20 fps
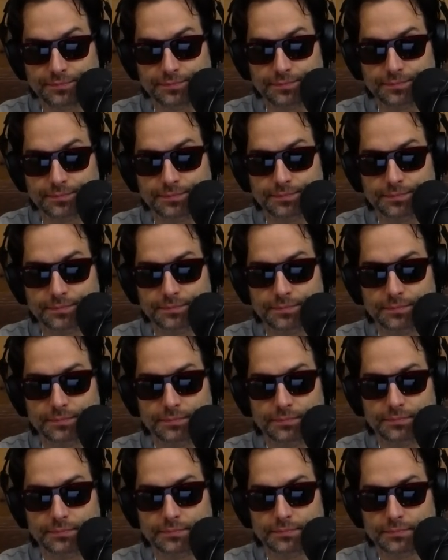
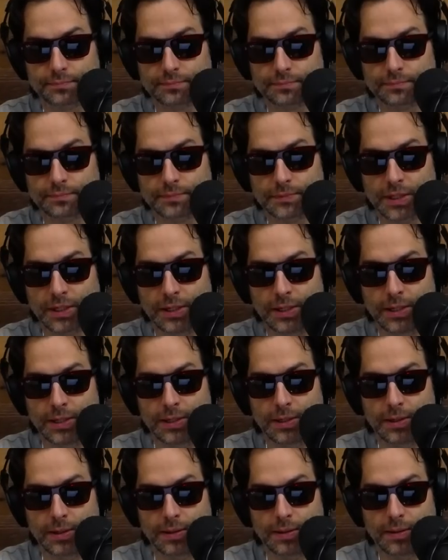[no speech]